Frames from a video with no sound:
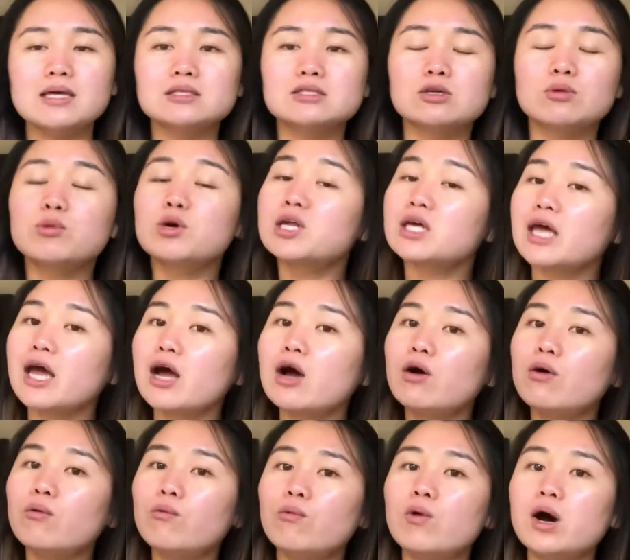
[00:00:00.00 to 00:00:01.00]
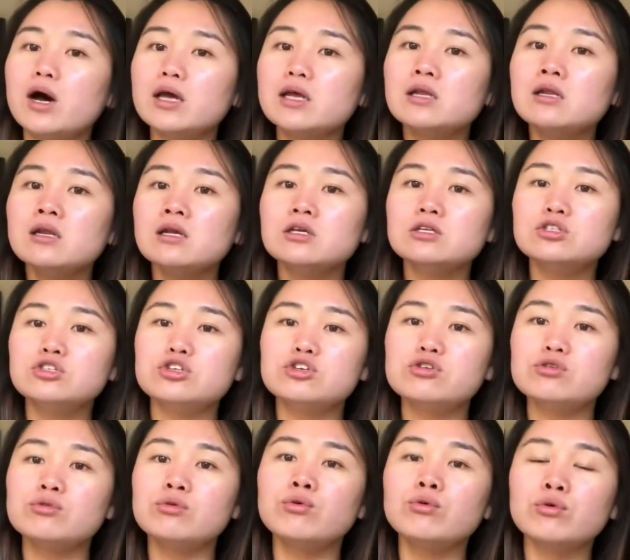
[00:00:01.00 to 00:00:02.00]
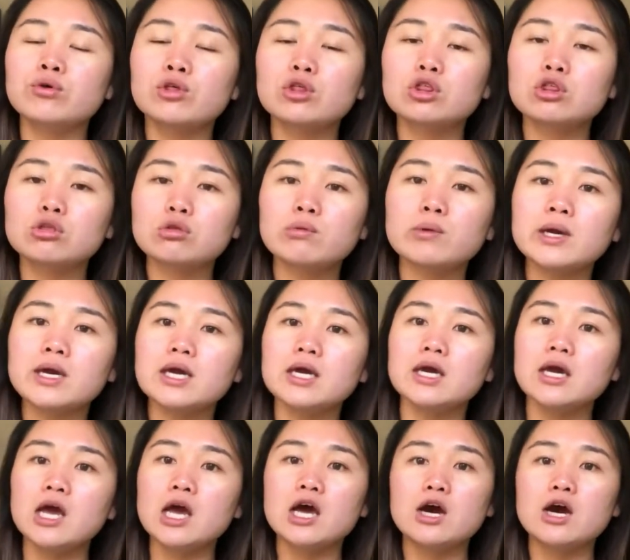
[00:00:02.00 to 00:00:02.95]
So I'm gonna count 1, 2, 3.